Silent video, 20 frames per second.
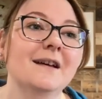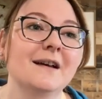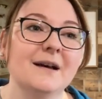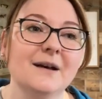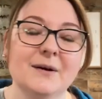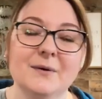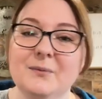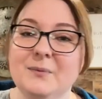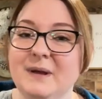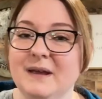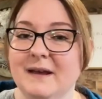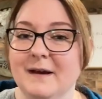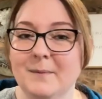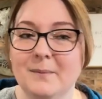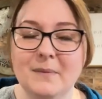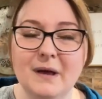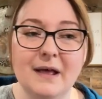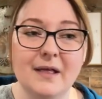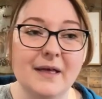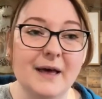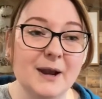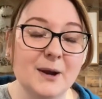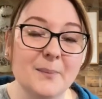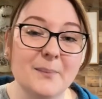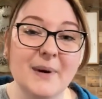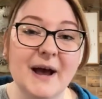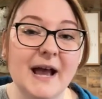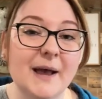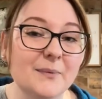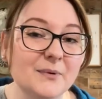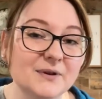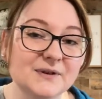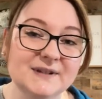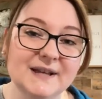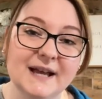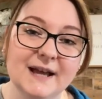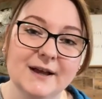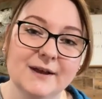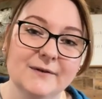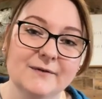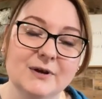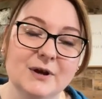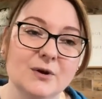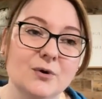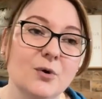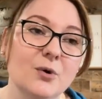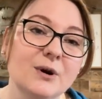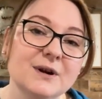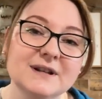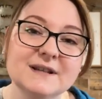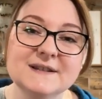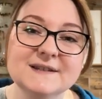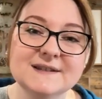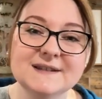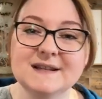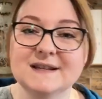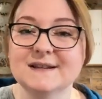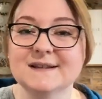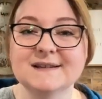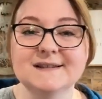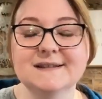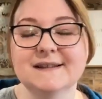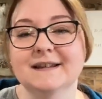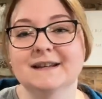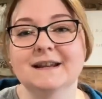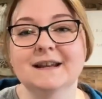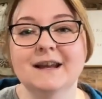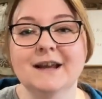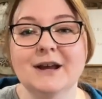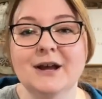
Uh, we have a lot of Bibles have concordances, and